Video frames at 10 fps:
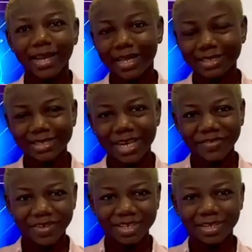Let's
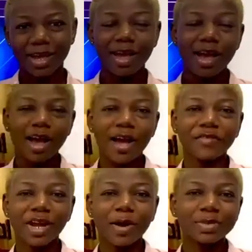dive in.
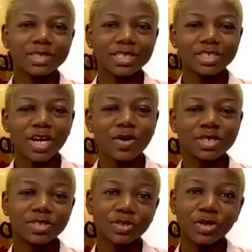Africa
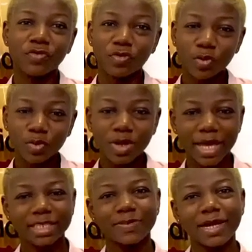Prudential is on a roll,
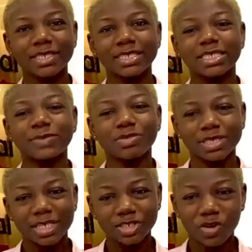expanding its
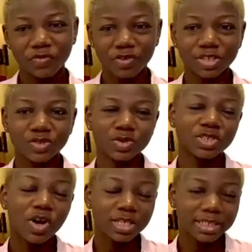business offerings
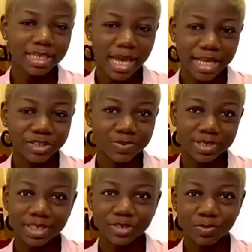with cutting edge
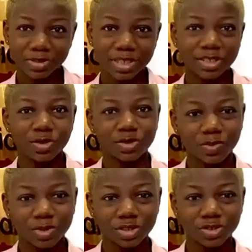business process
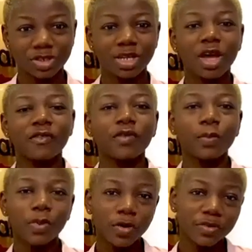automation
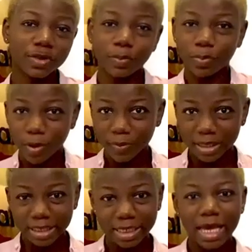for both the
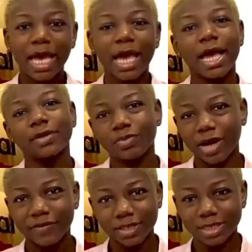public and
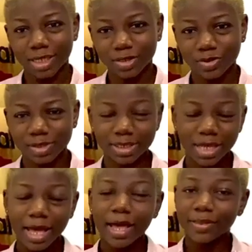private sectors.
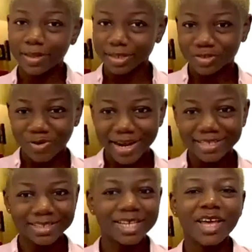That's
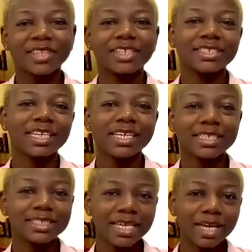right, they're
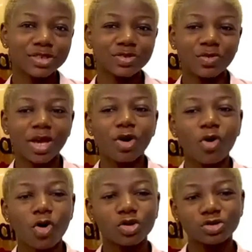taking tech to a
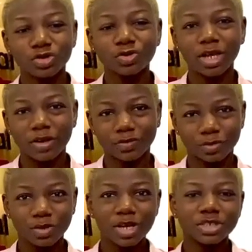whole new
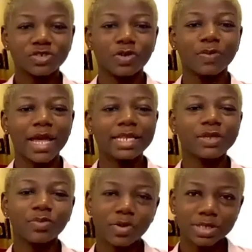level,
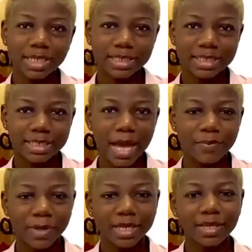streamlining processes
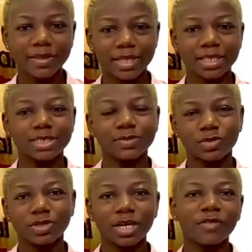and making things
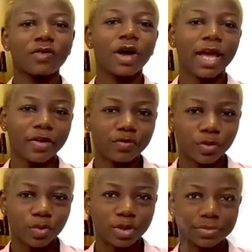smoother for
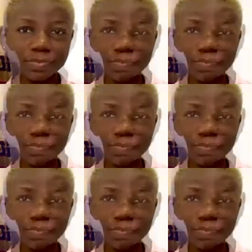everyone.